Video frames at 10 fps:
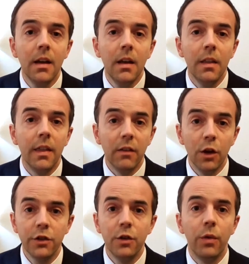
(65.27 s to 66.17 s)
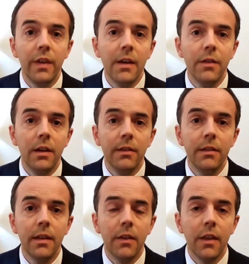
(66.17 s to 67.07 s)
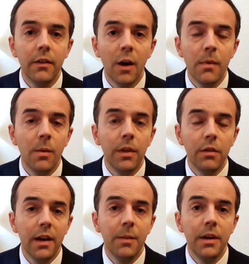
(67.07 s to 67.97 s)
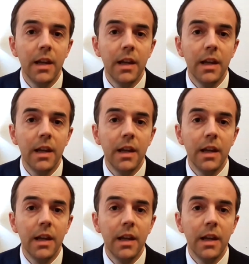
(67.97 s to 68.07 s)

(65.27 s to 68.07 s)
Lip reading: The scientists, we've been asking this